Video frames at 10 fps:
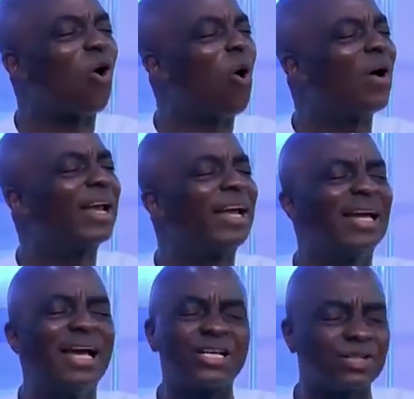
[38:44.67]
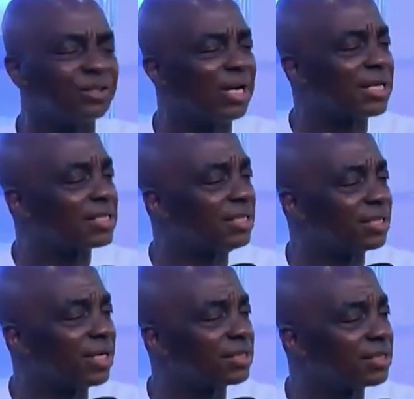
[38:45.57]
congregation that is
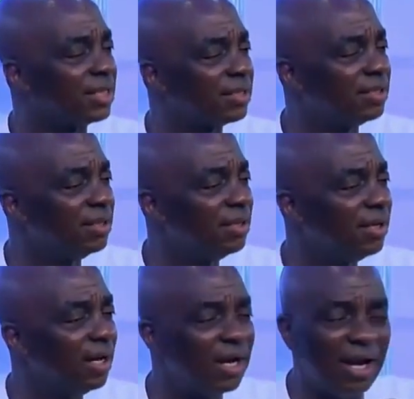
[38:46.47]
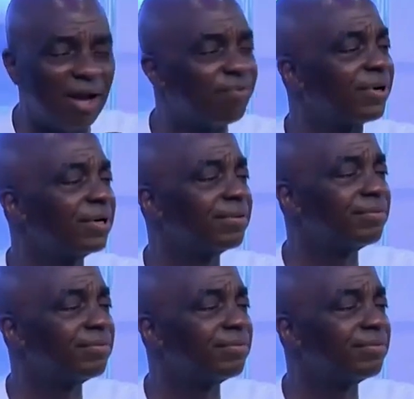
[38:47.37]
interested. Every.